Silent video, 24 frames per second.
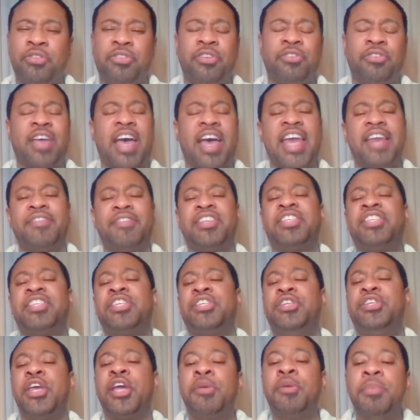It's kind of a
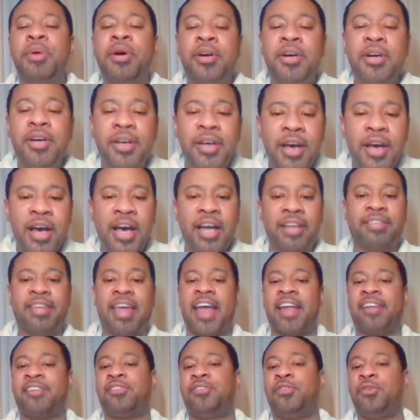stigma
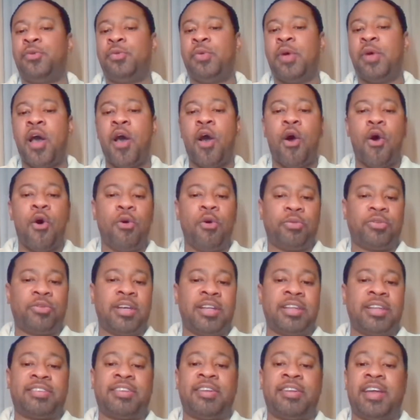attached to
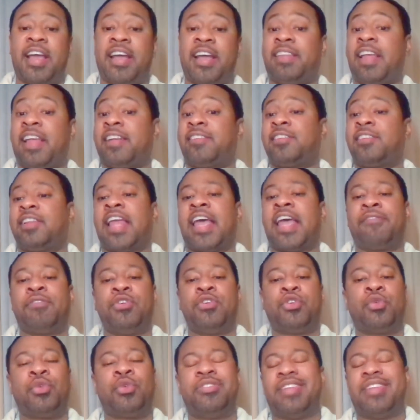life
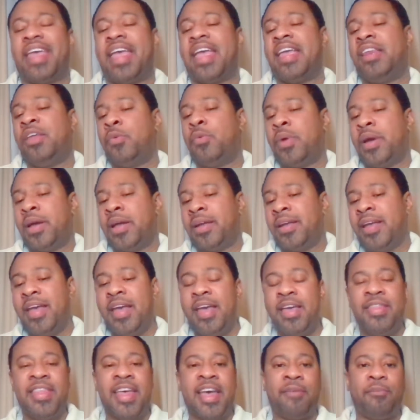insurance anyway
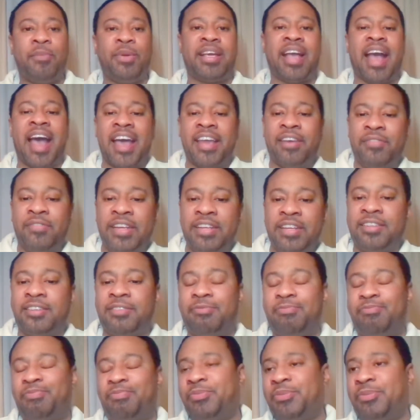that we kind of need
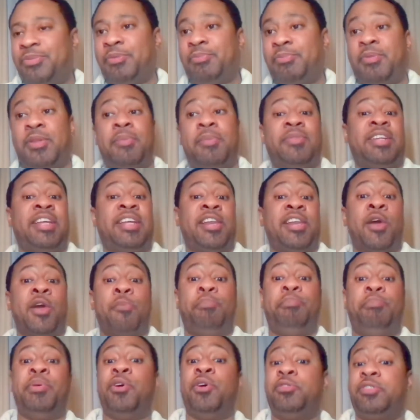to
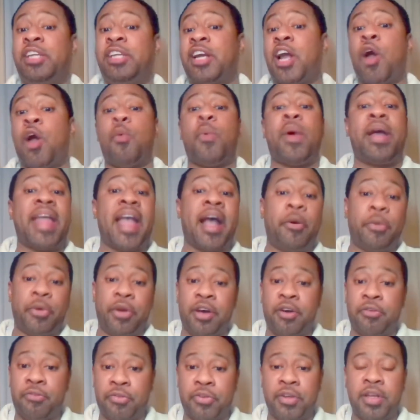dig our way out
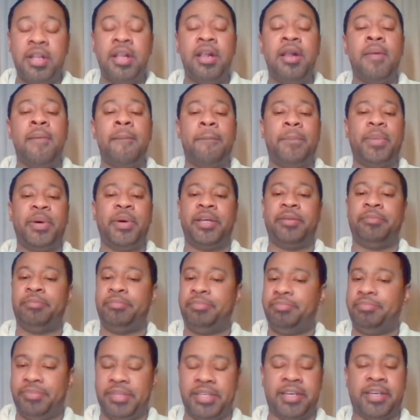of. But
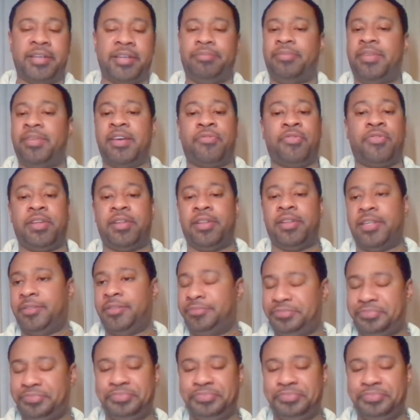yeah, definitely.